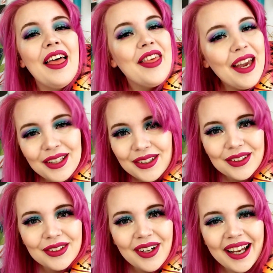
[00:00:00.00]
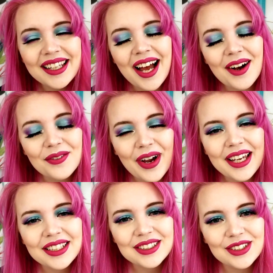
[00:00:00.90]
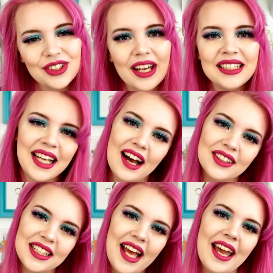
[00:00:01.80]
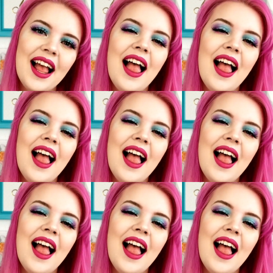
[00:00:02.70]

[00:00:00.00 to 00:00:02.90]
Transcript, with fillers: Thank you. I cannot wait to try this out today.